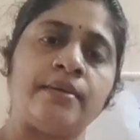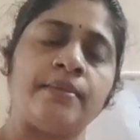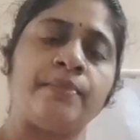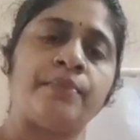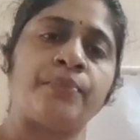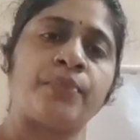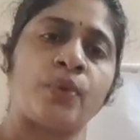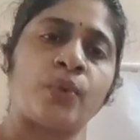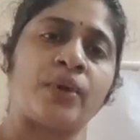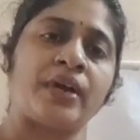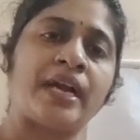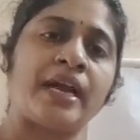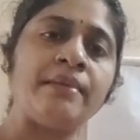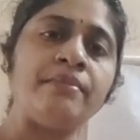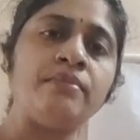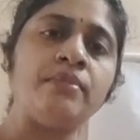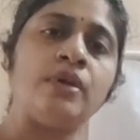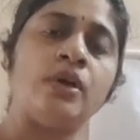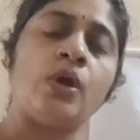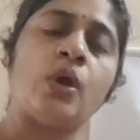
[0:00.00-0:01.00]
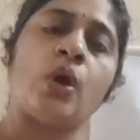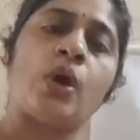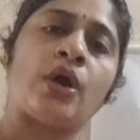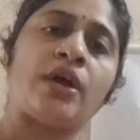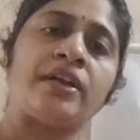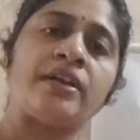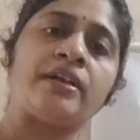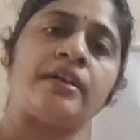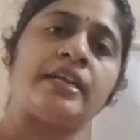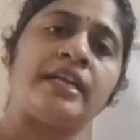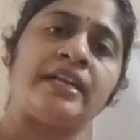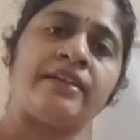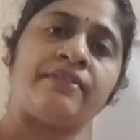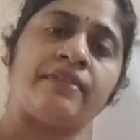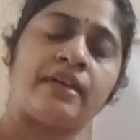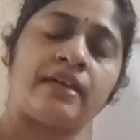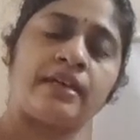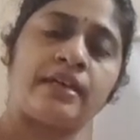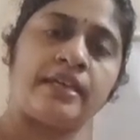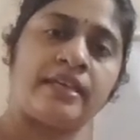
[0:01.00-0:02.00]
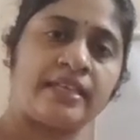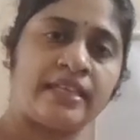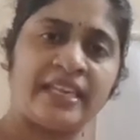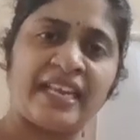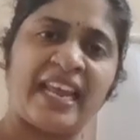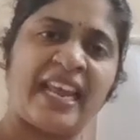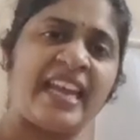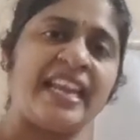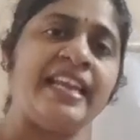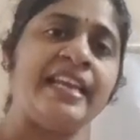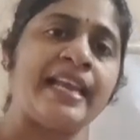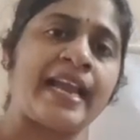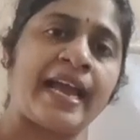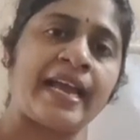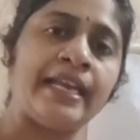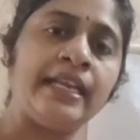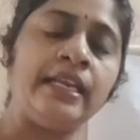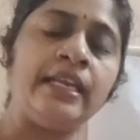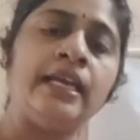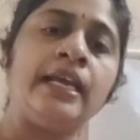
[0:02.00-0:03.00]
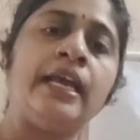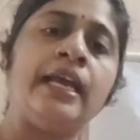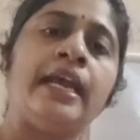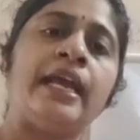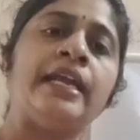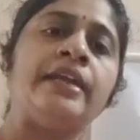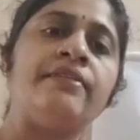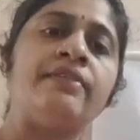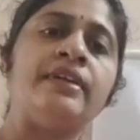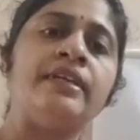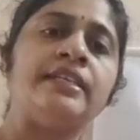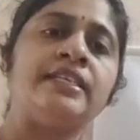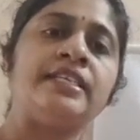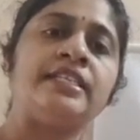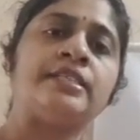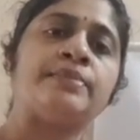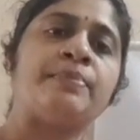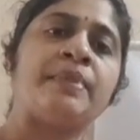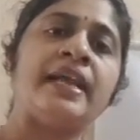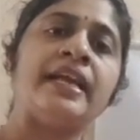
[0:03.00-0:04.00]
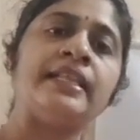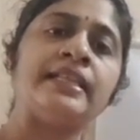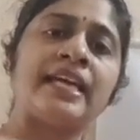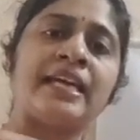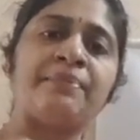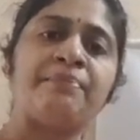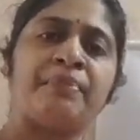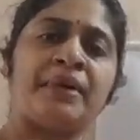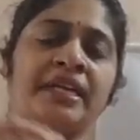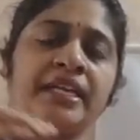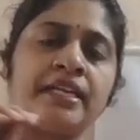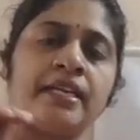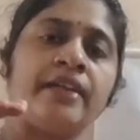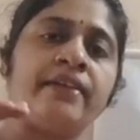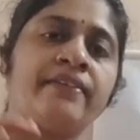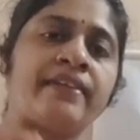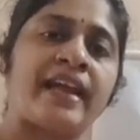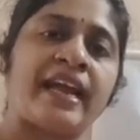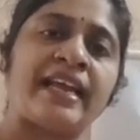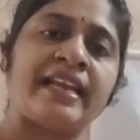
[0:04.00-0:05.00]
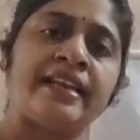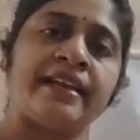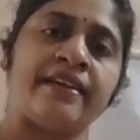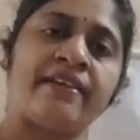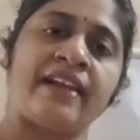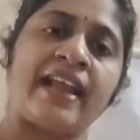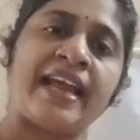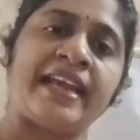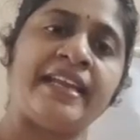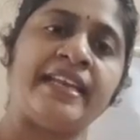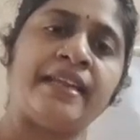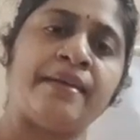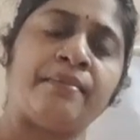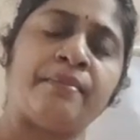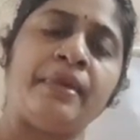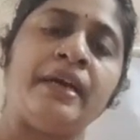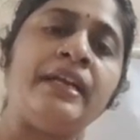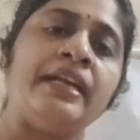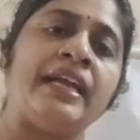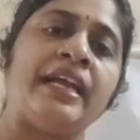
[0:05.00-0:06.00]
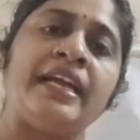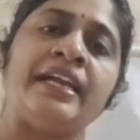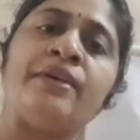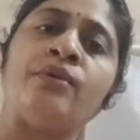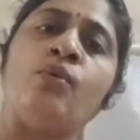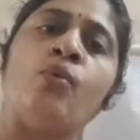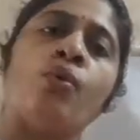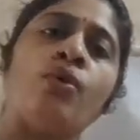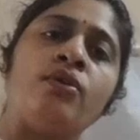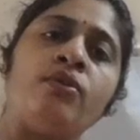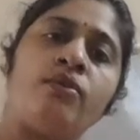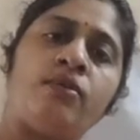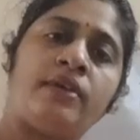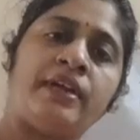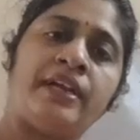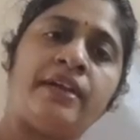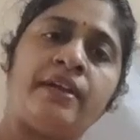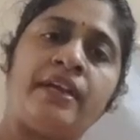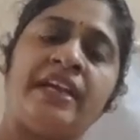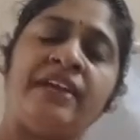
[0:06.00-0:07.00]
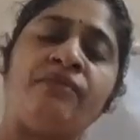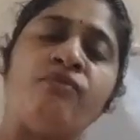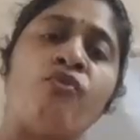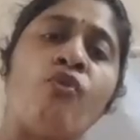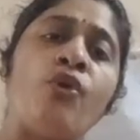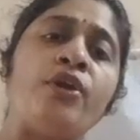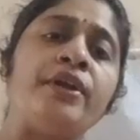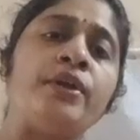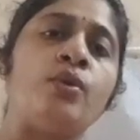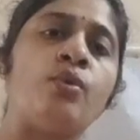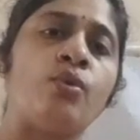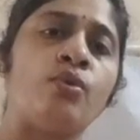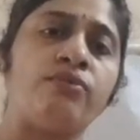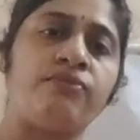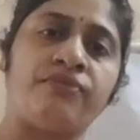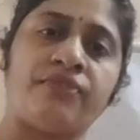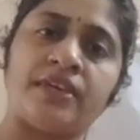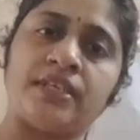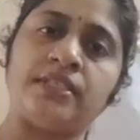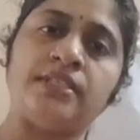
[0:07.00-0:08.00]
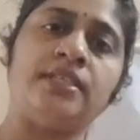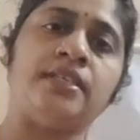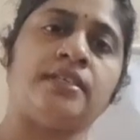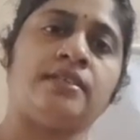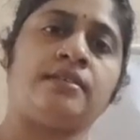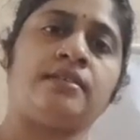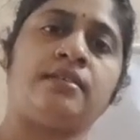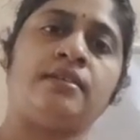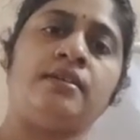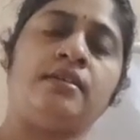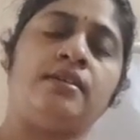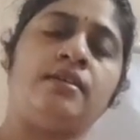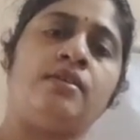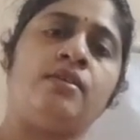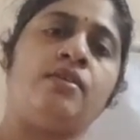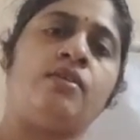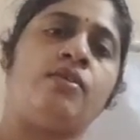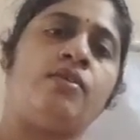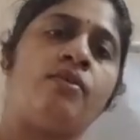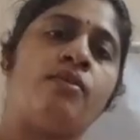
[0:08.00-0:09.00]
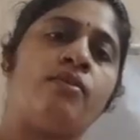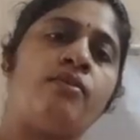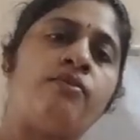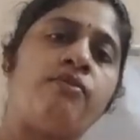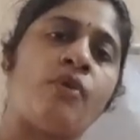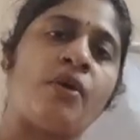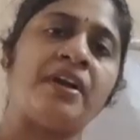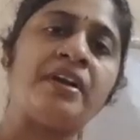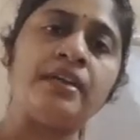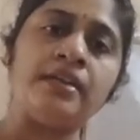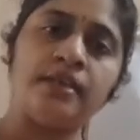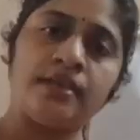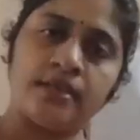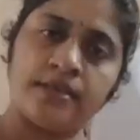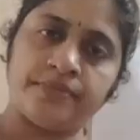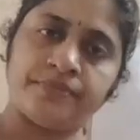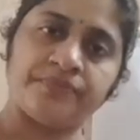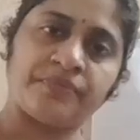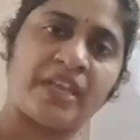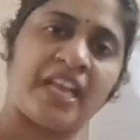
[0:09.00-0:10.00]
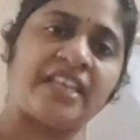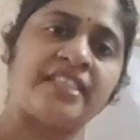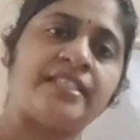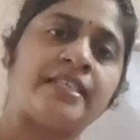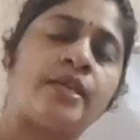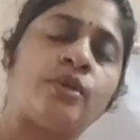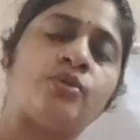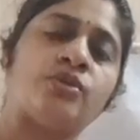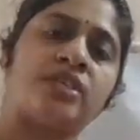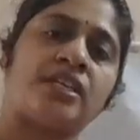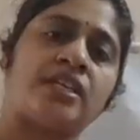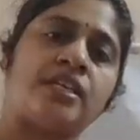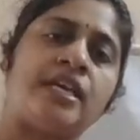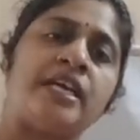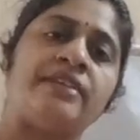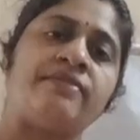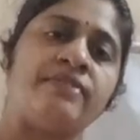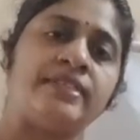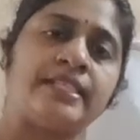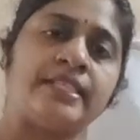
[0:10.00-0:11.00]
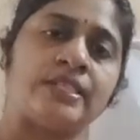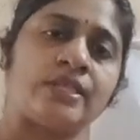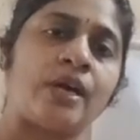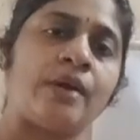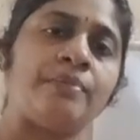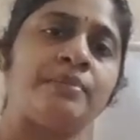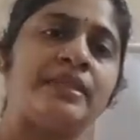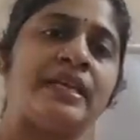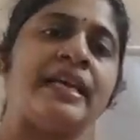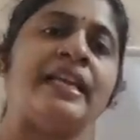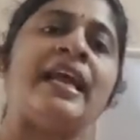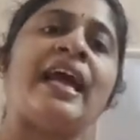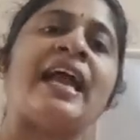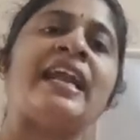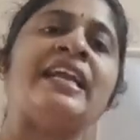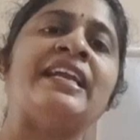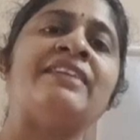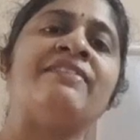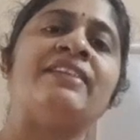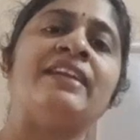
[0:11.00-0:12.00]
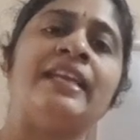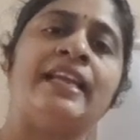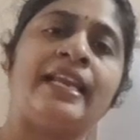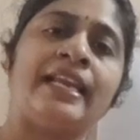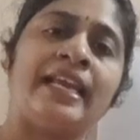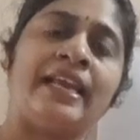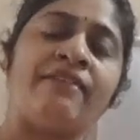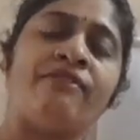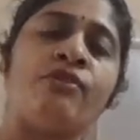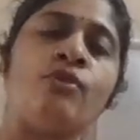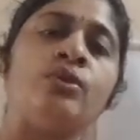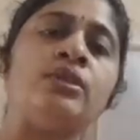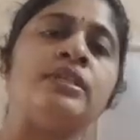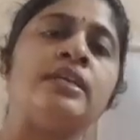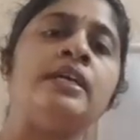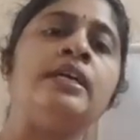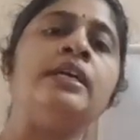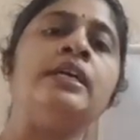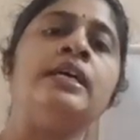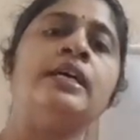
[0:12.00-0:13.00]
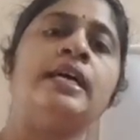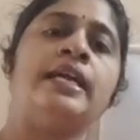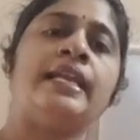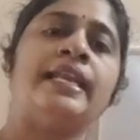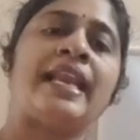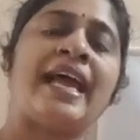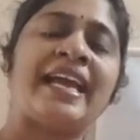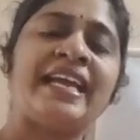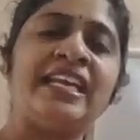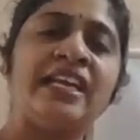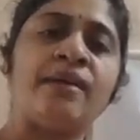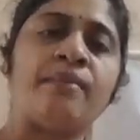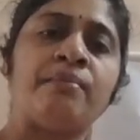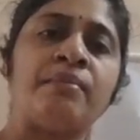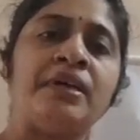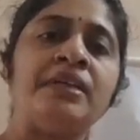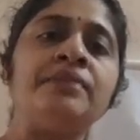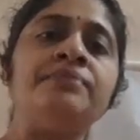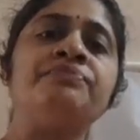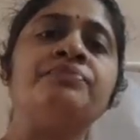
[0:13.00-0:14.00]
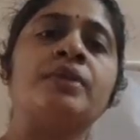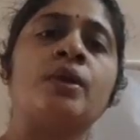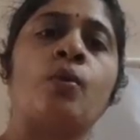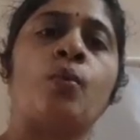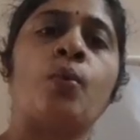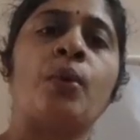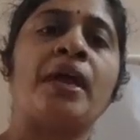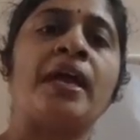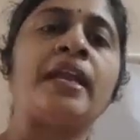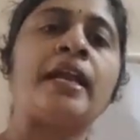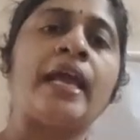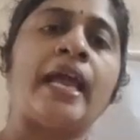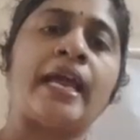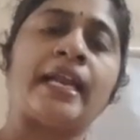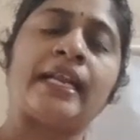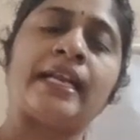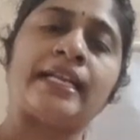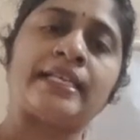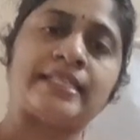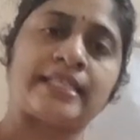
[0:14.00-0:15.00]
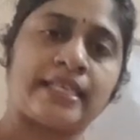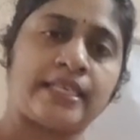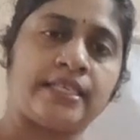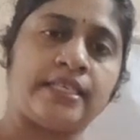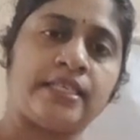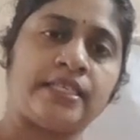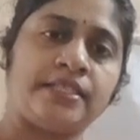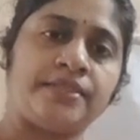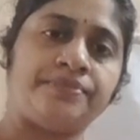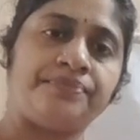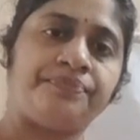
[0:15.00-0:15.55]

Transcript: program or in any line, it will display that particular line number. It won't go further for execution. It will stop there and it will give you the line number where error has occurred.